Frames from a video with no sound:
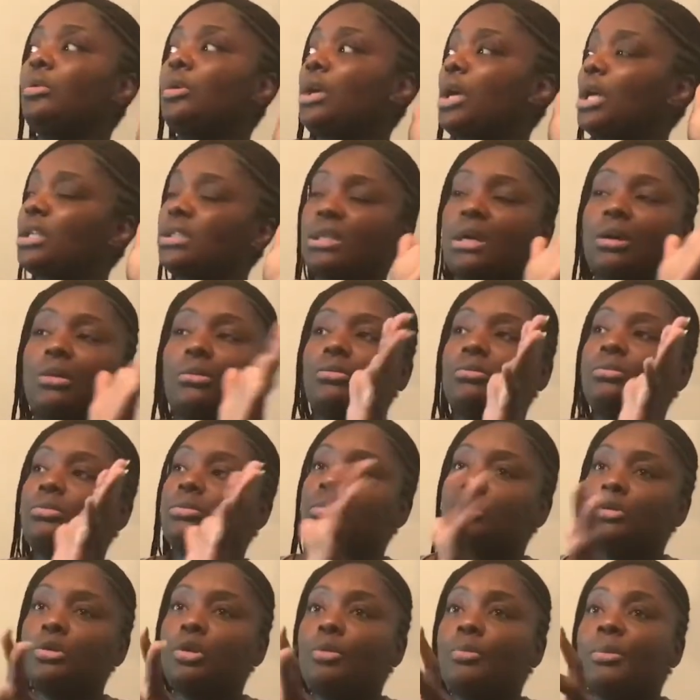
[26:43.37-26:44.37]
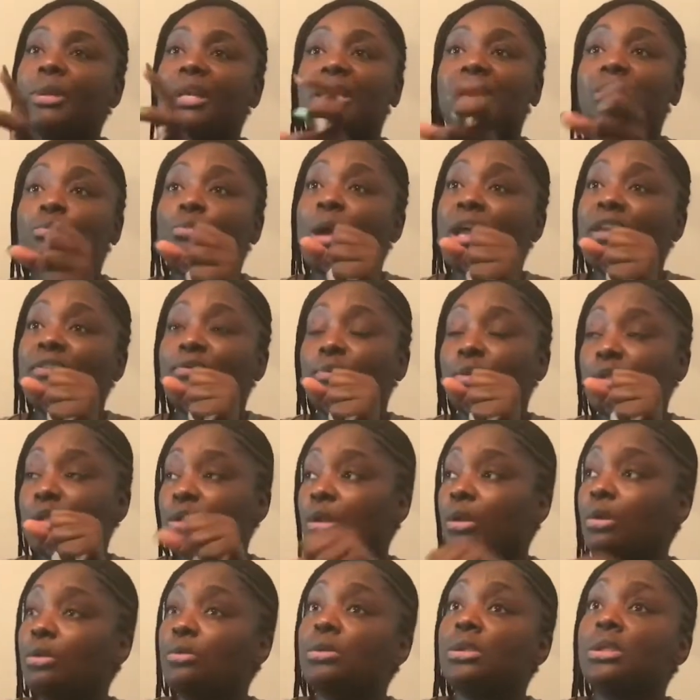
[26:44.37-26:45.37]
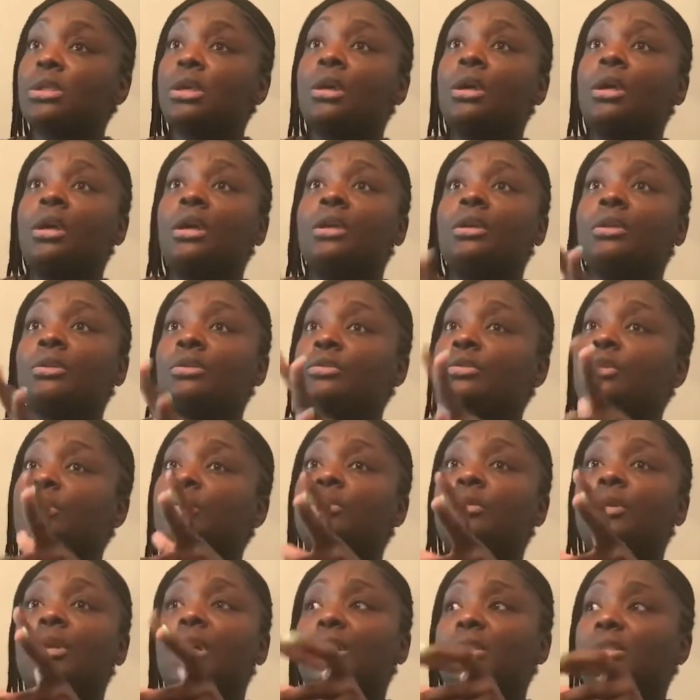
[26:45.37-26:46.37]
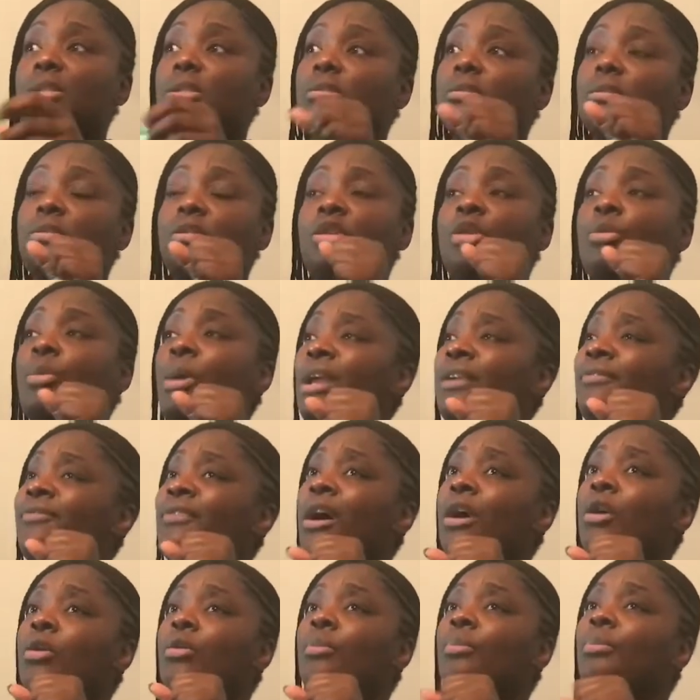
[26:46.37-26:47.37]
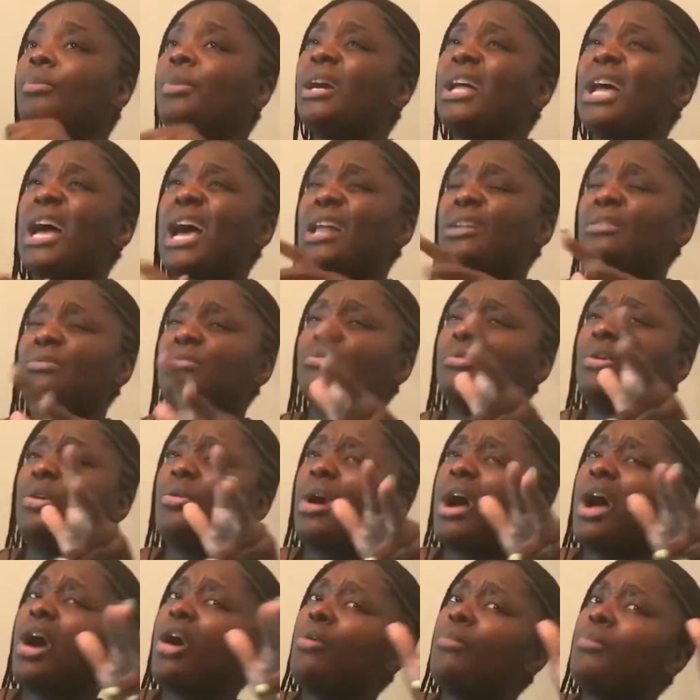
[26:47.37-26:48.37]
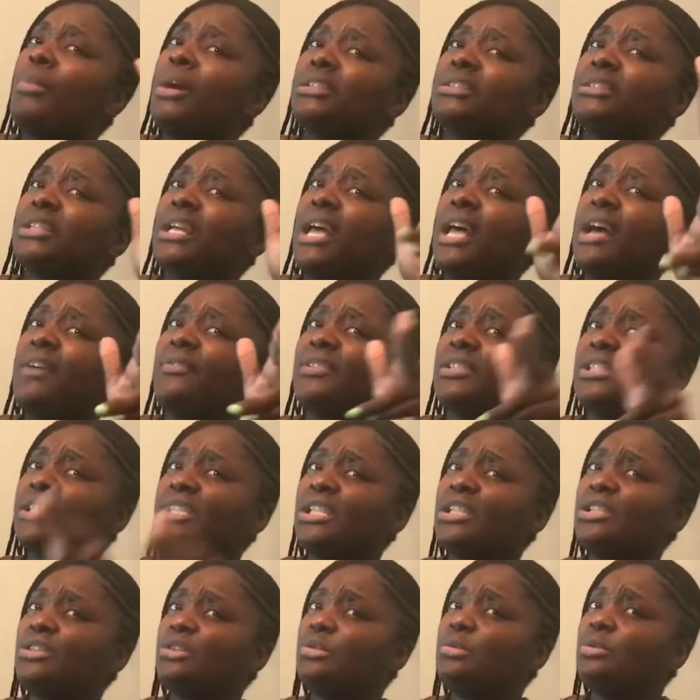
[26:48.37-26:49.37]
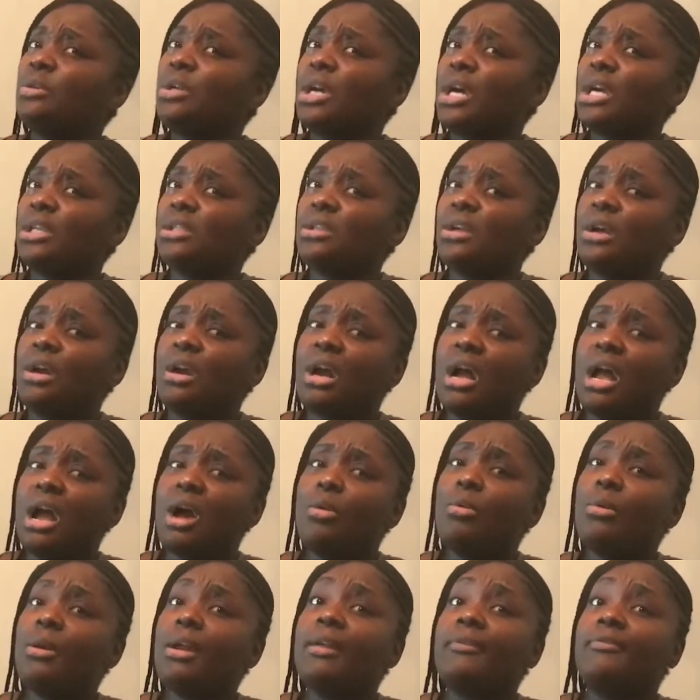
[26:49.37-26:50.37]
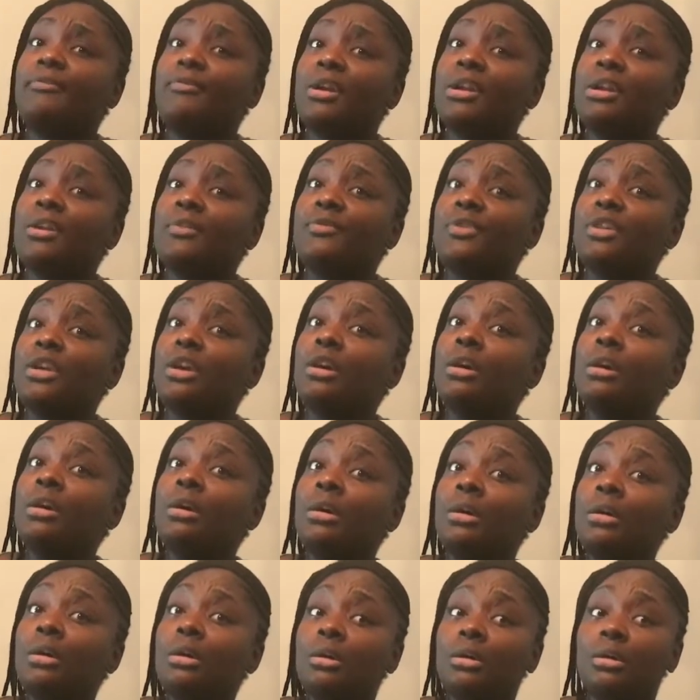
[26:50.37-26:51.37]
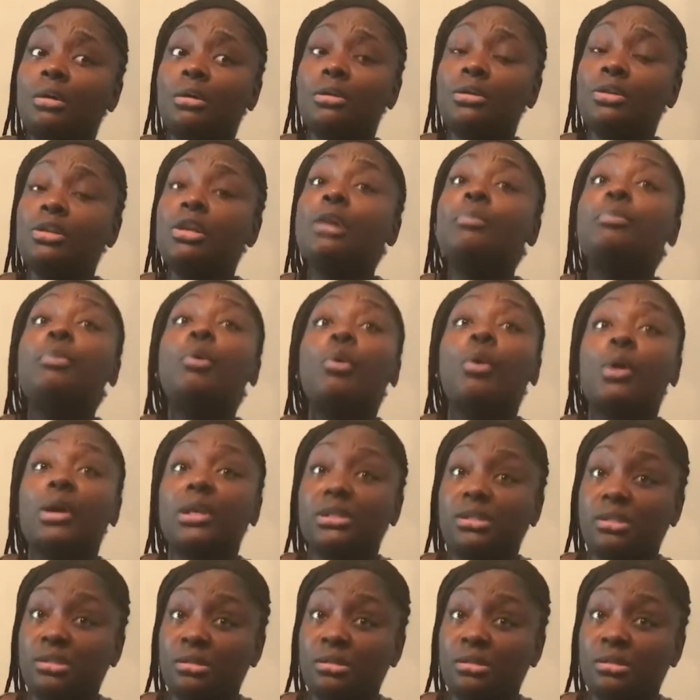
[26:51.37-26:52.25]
cuss out. You know, me and his wife was close. You do cuss your wife out, but I don't know how much I ever seen you cuss her out in front of your boys,